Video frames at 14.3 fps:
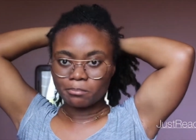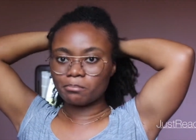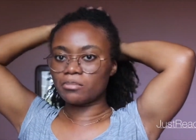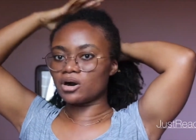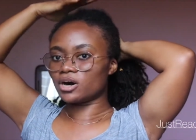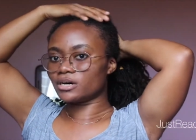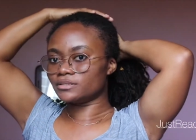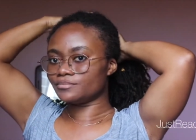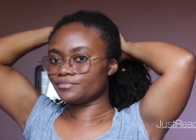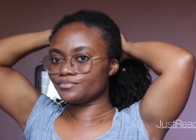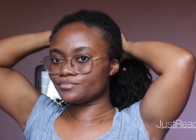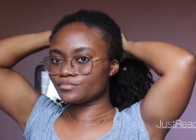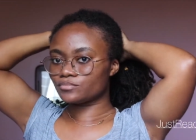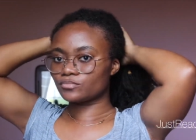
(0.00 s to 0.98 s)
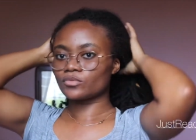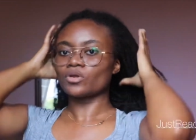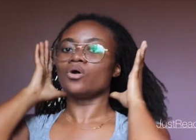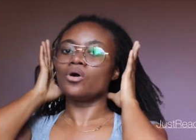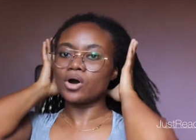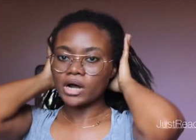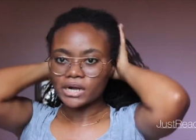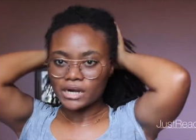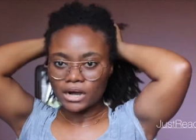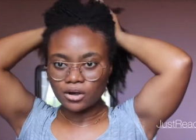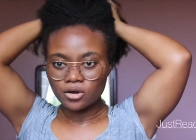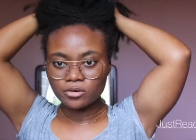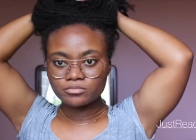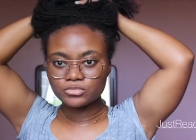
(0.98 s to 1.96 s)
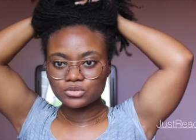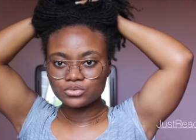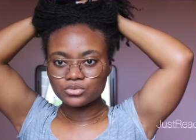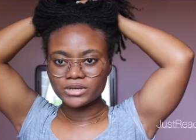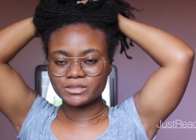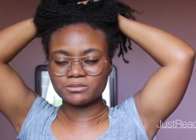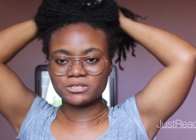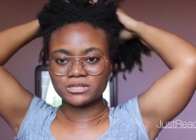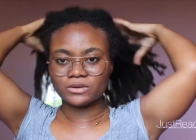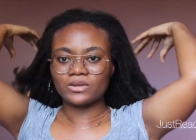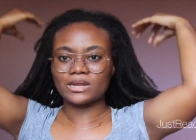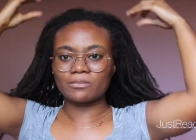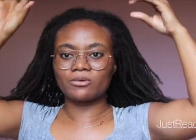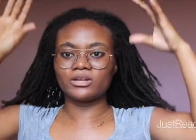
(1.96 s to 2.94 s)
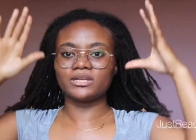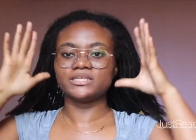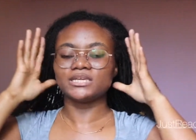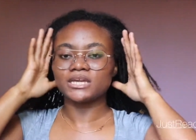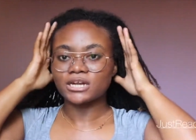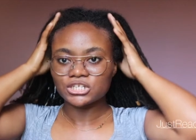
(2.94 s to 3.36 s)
bun or a updo, especially when I'm gonna take a